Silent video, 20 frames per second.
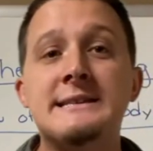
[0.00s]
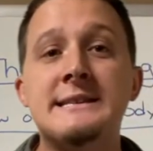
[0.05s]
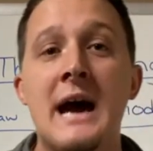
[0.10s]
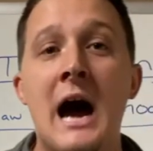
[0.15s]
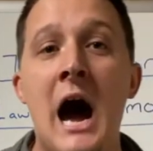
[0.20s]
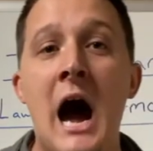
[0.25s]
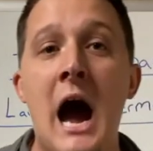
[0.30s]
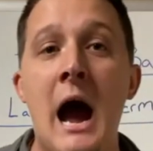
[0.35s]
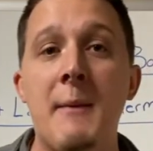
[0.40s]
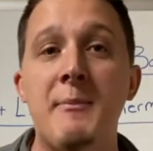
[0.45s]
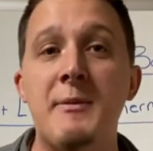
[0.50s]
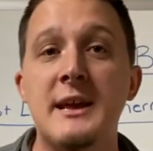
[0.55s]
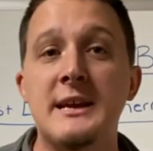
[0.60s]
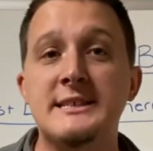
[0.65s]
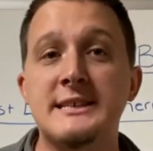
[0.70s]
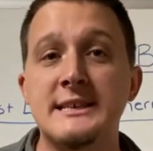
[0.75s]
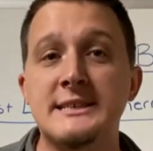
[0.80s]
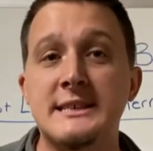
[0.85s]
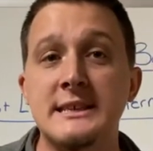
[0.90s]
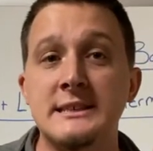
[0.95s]
time, the
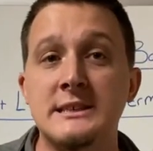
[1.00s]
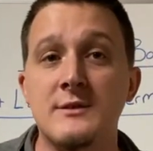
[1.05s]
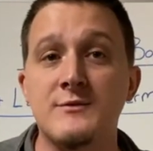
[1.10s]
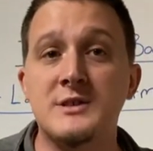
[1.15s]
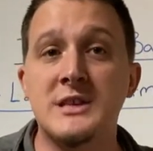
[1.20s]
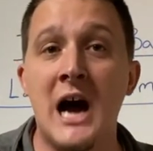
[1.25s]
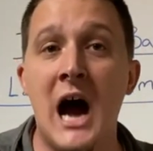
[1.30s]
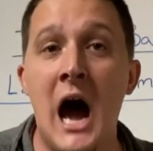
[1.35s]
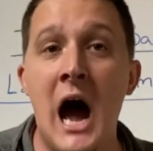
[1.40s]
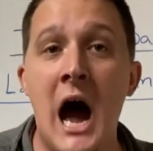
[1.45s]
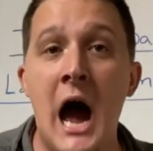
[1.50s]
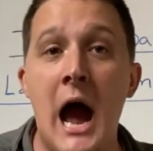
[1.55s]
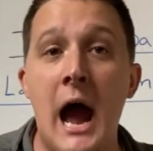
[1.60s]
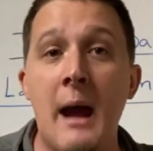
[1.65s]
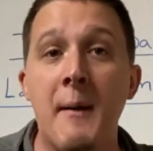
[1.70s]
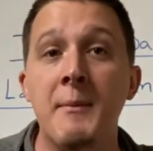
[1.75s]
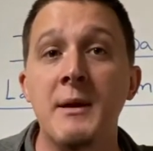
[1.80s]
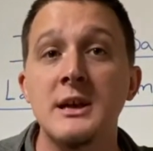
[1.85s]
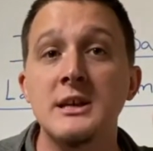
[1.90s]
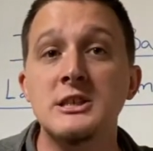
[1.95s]
existence of
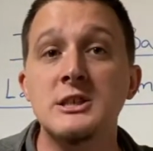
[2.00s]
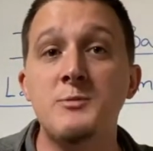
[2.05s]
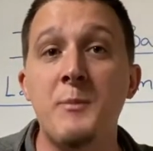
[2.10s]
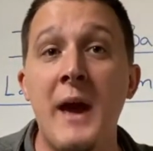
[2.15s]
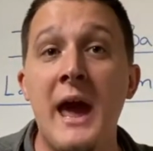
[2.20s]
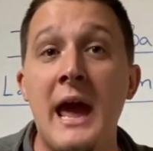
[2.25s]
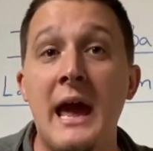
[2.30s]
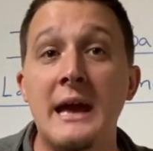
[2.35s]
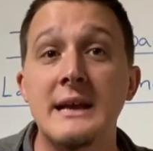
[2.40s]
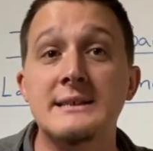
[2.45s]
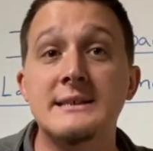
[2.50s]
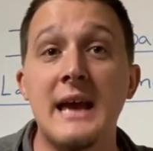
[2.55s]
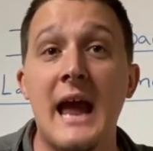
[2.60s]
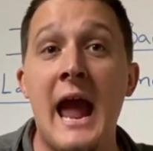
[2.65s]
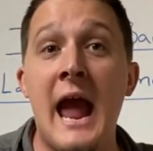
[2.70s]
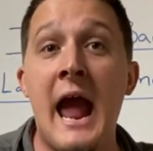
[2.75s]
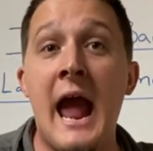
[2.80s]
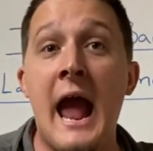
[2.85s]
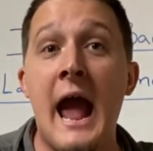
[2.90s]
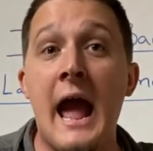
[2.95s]
time, space,
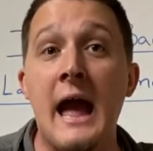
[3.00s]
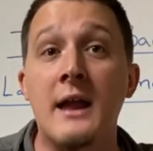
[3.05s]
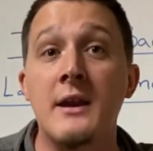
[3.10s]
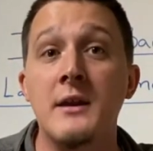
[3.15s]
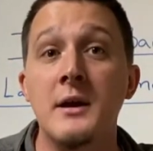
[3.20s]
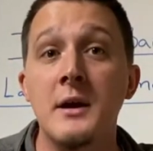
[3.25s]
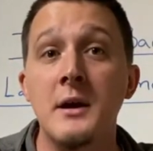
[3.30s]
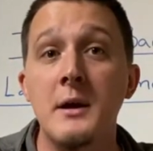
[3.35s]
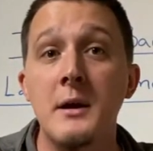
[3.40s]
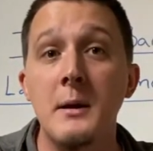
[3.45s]
and